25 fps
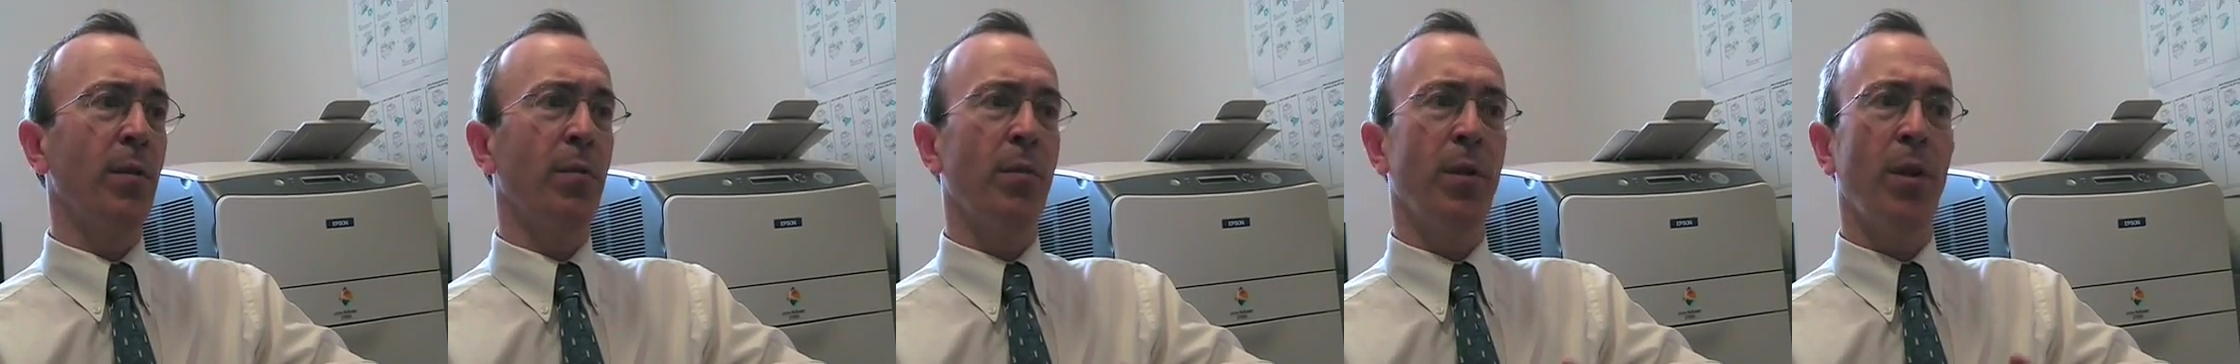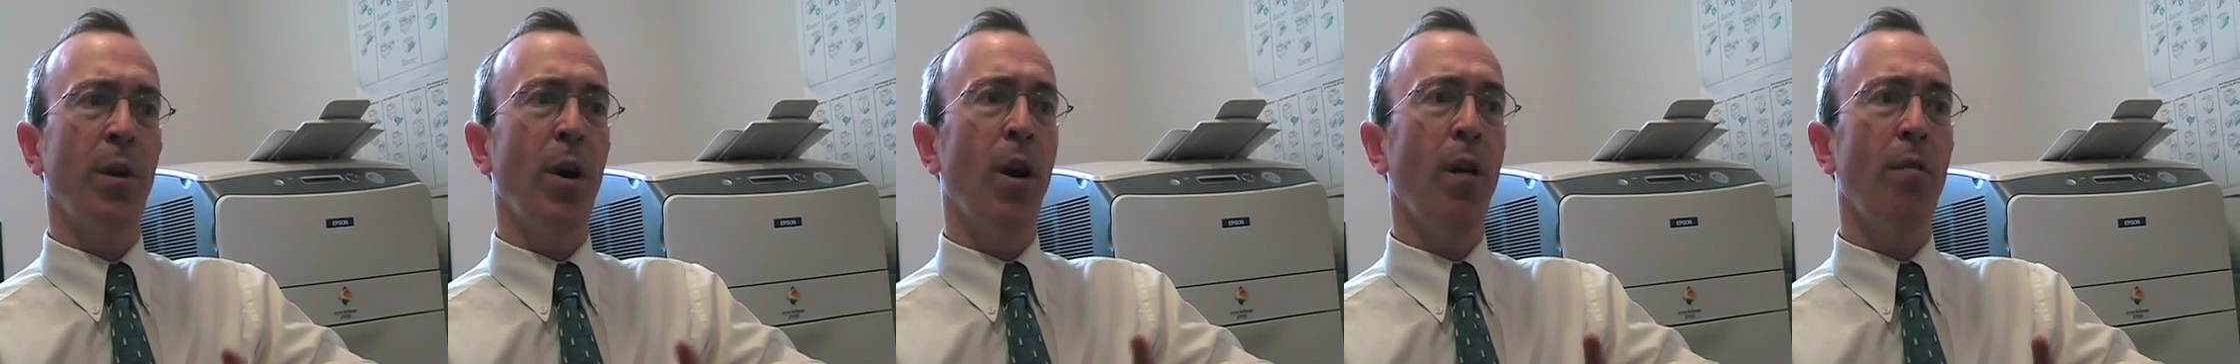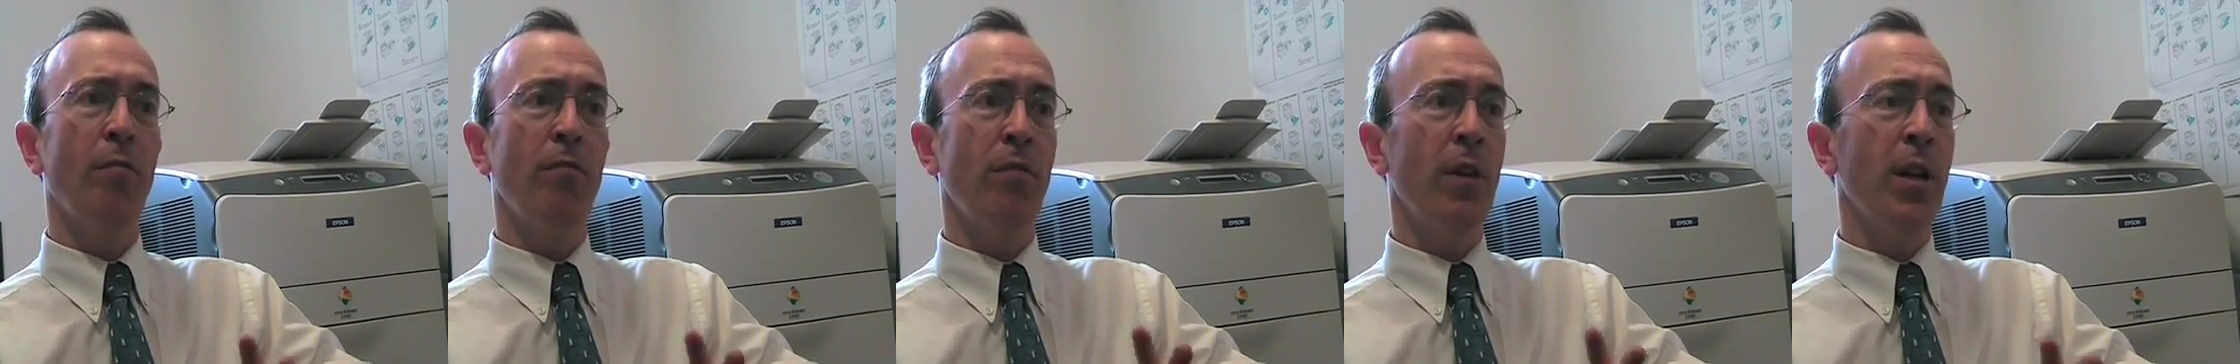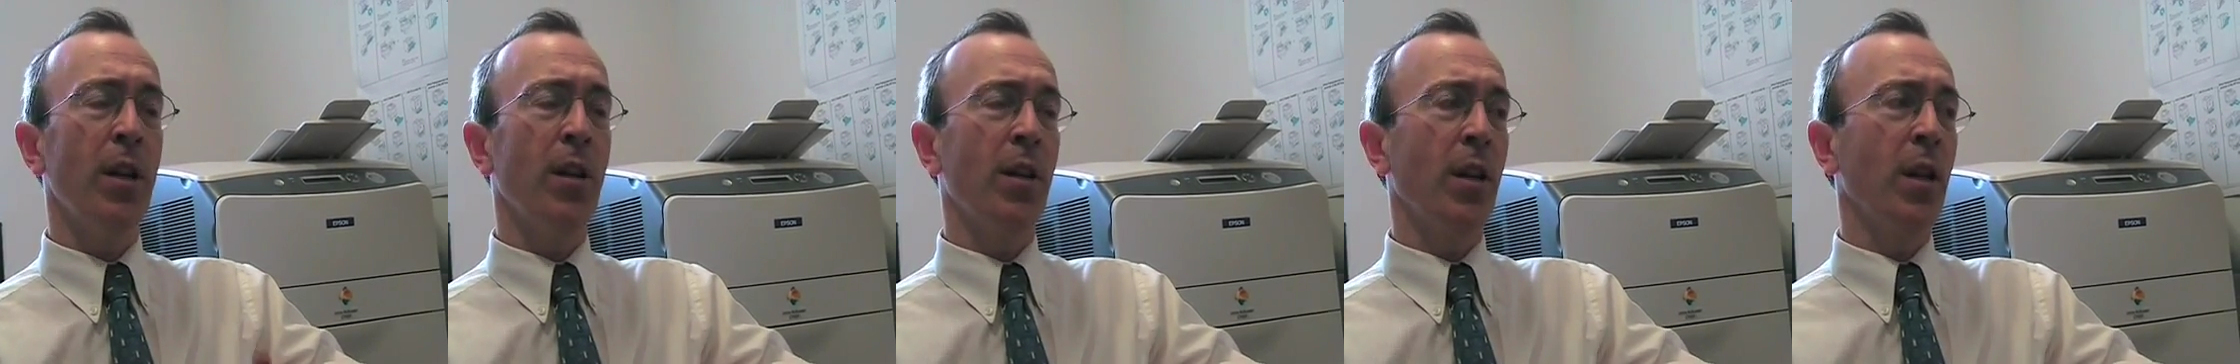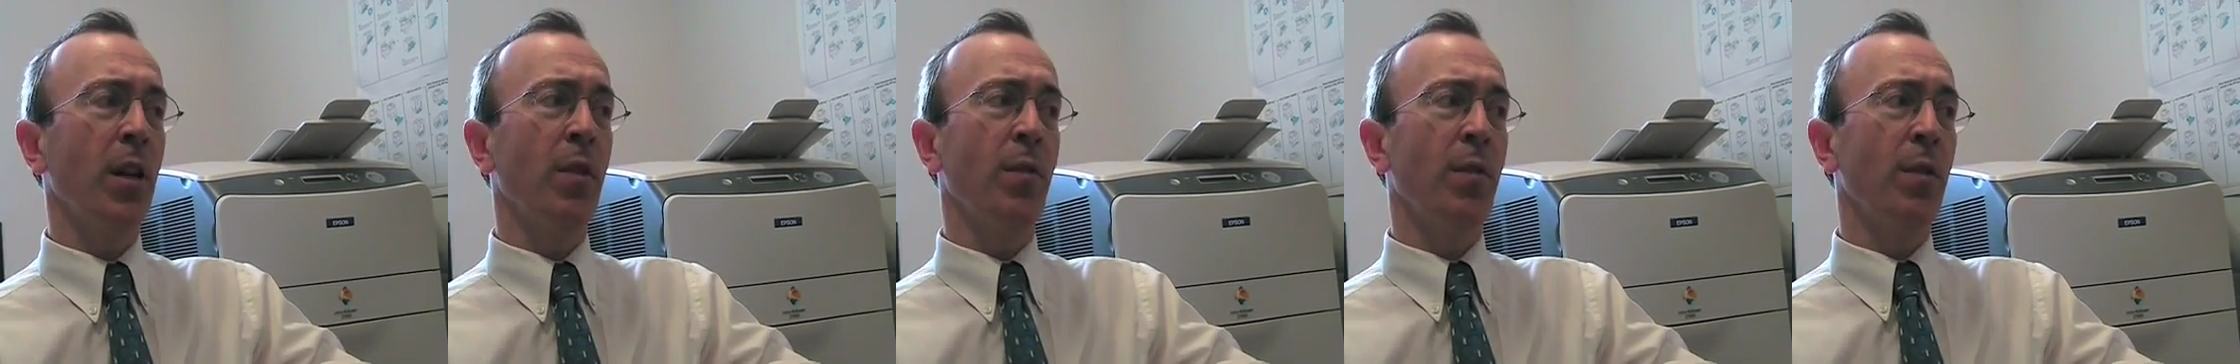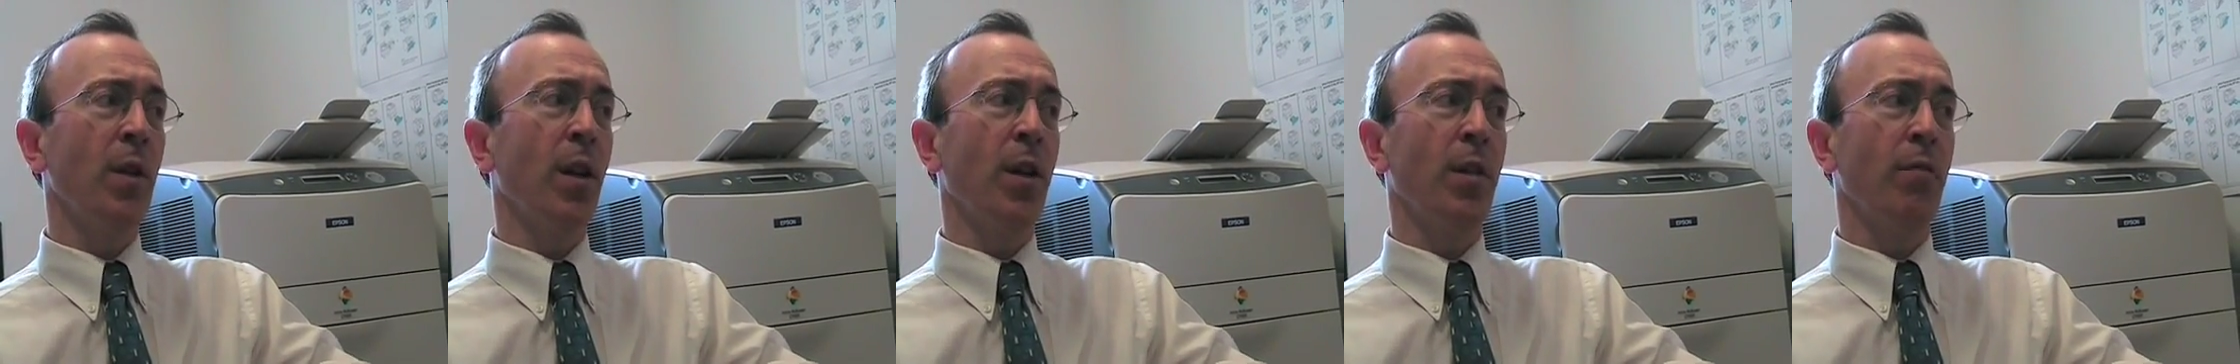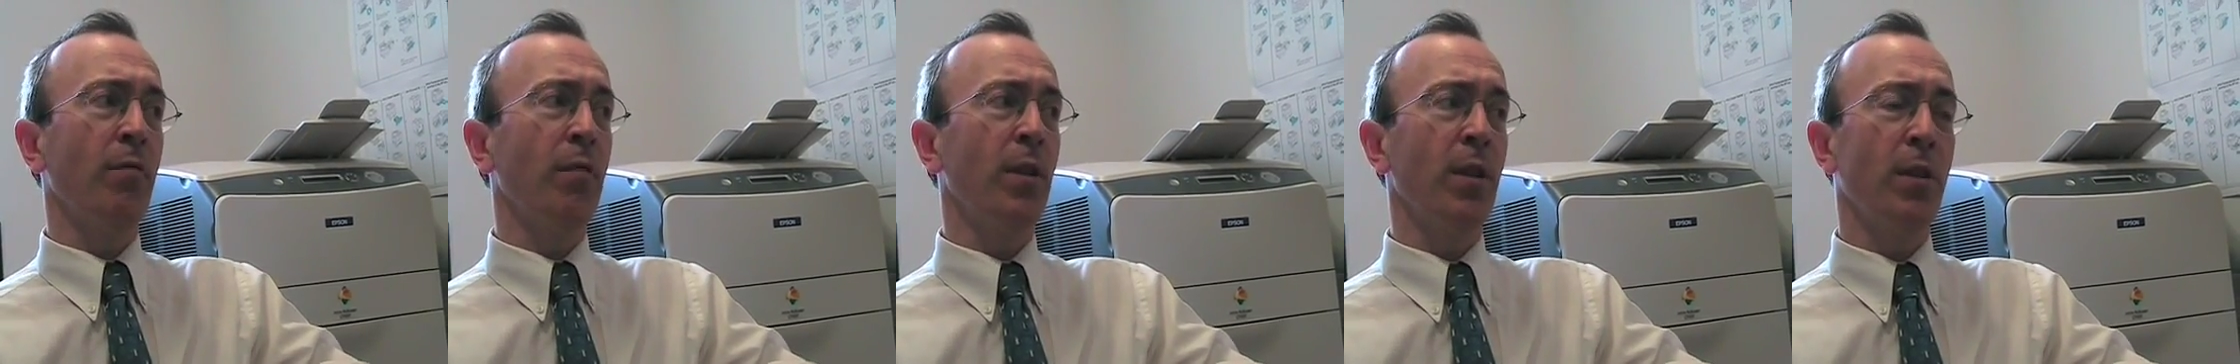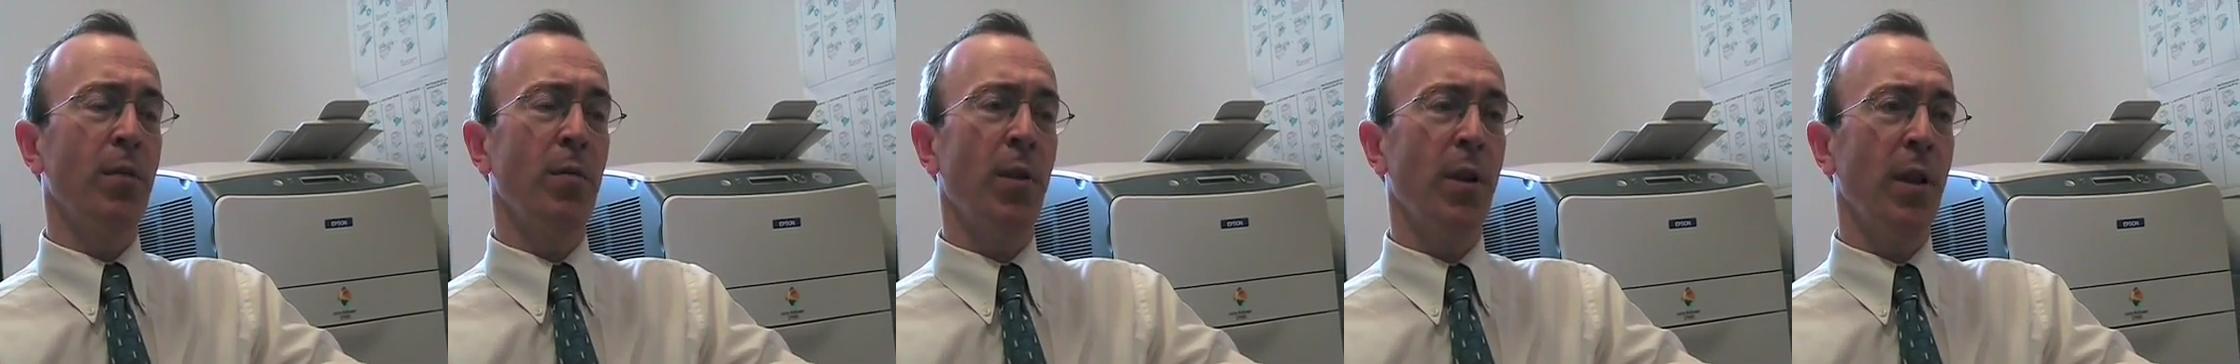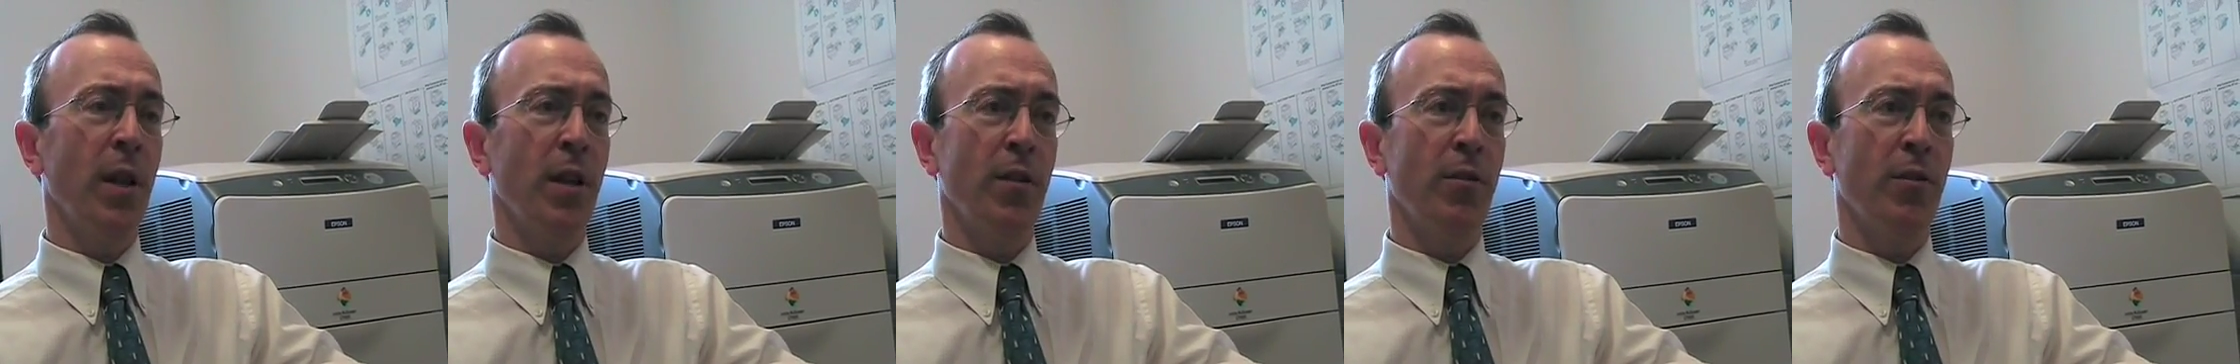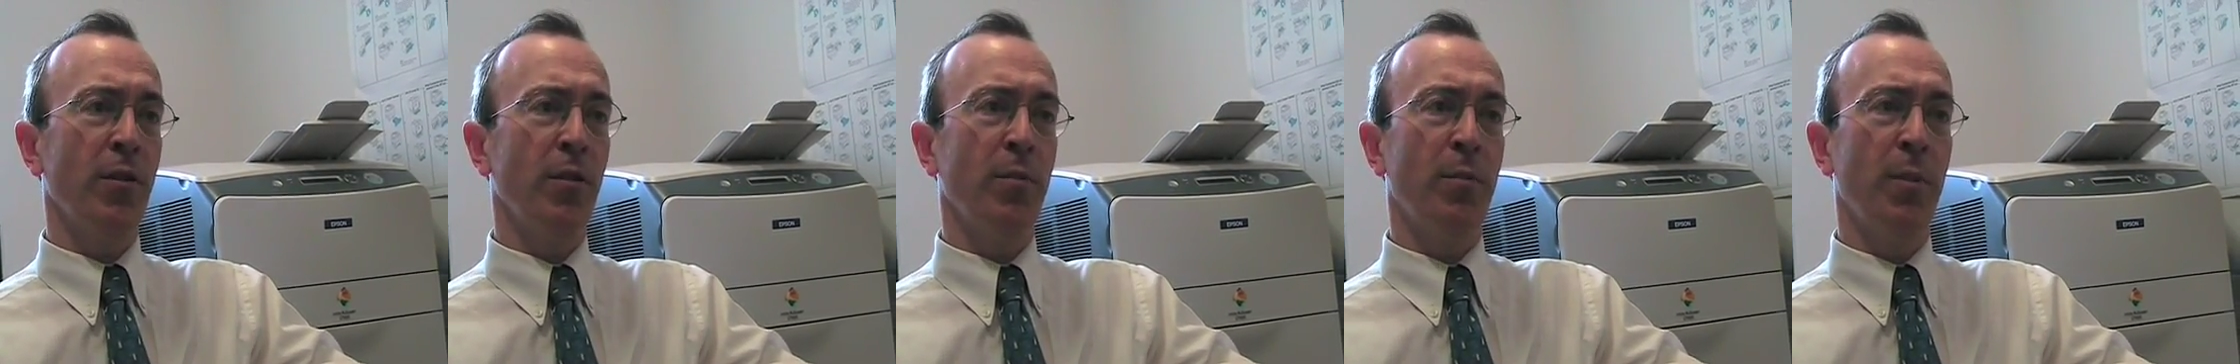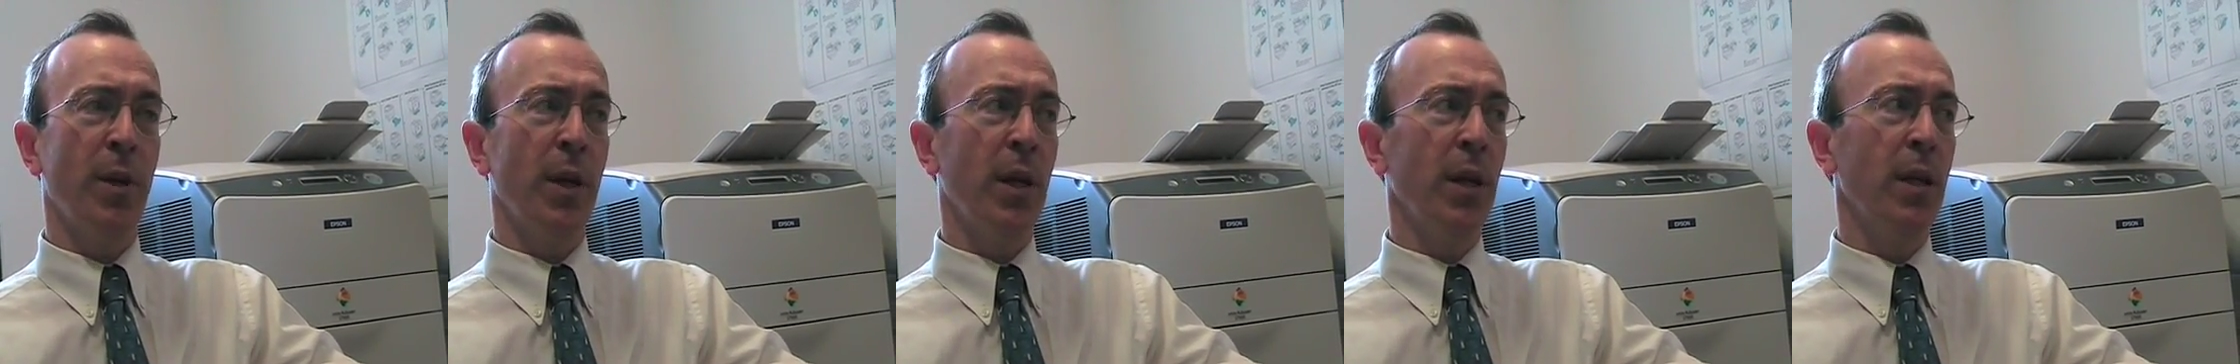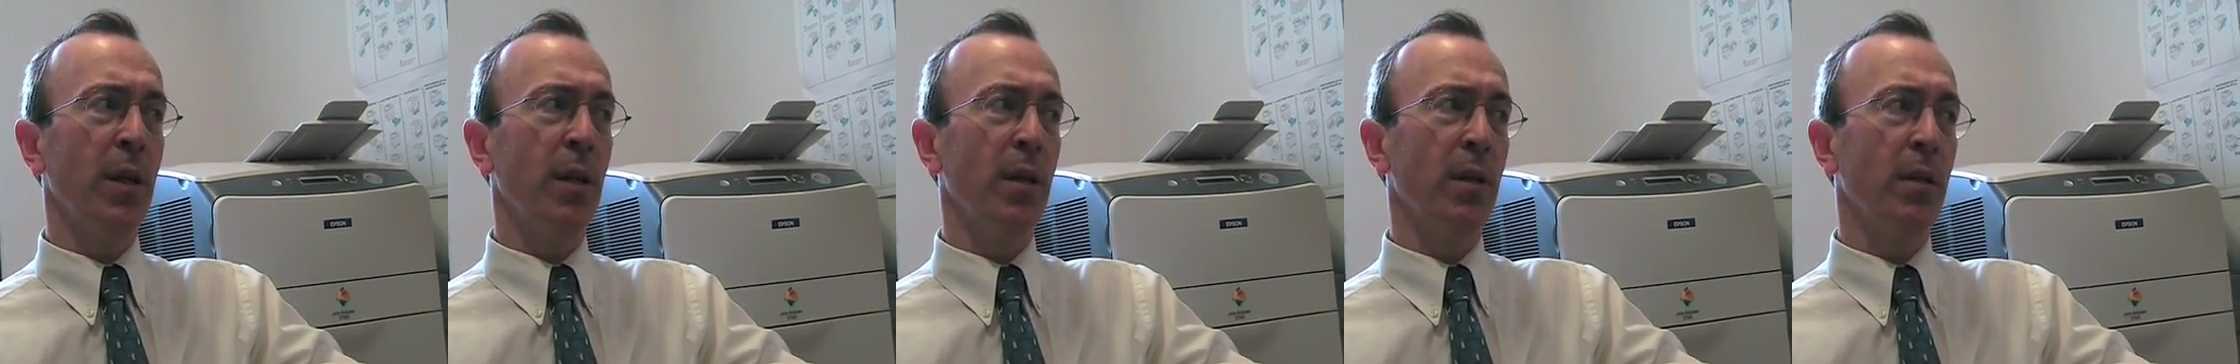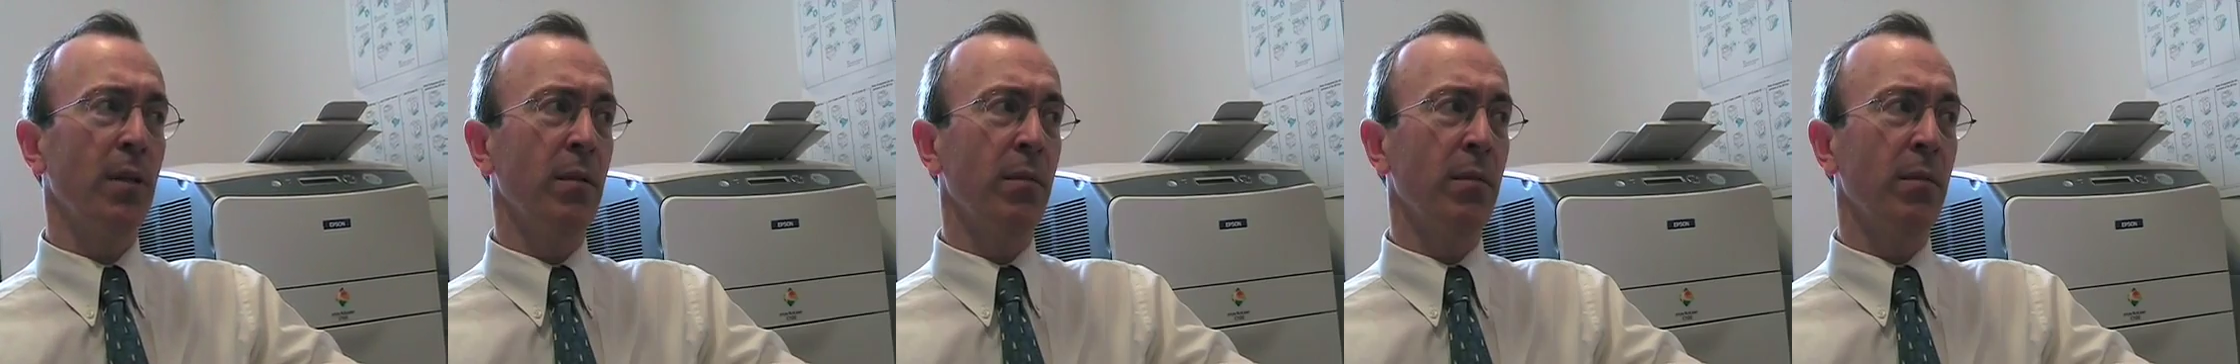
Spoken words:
And we can't really think of another reason why that should be